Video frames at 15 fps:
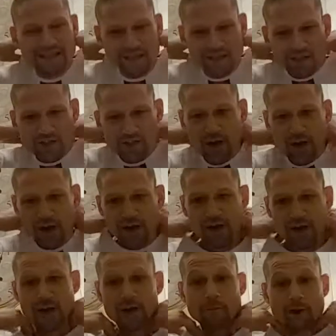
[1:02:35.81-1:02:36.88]
in China,
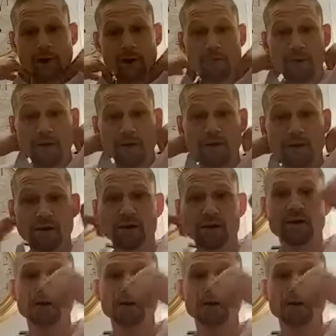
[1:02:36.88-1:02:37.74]
in my opinion.